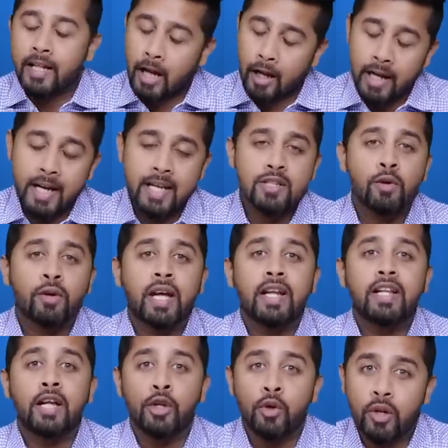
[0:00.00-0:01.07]
Now let us look
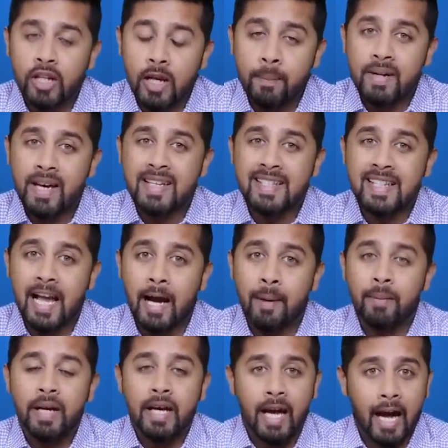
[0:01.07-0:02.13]
at the new income tax
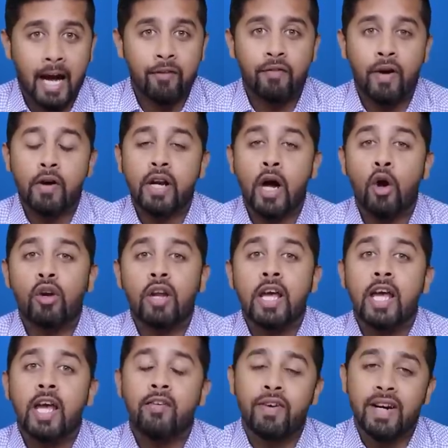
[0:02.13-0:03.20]
slab and find out
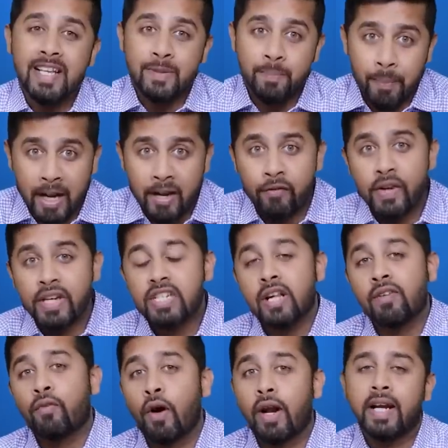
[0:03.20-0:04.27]
if it is
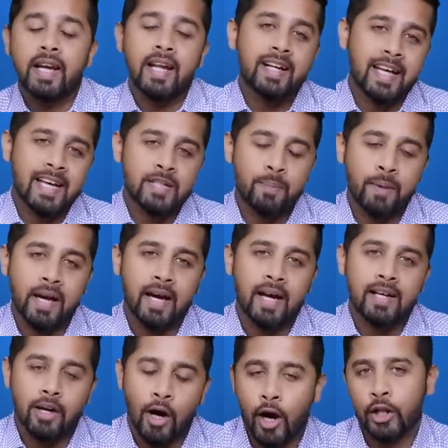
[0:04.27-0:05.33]
beneficial for Indian
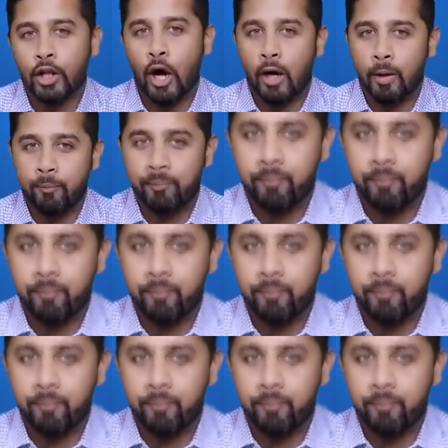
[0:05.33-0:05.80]
taxpayer or not.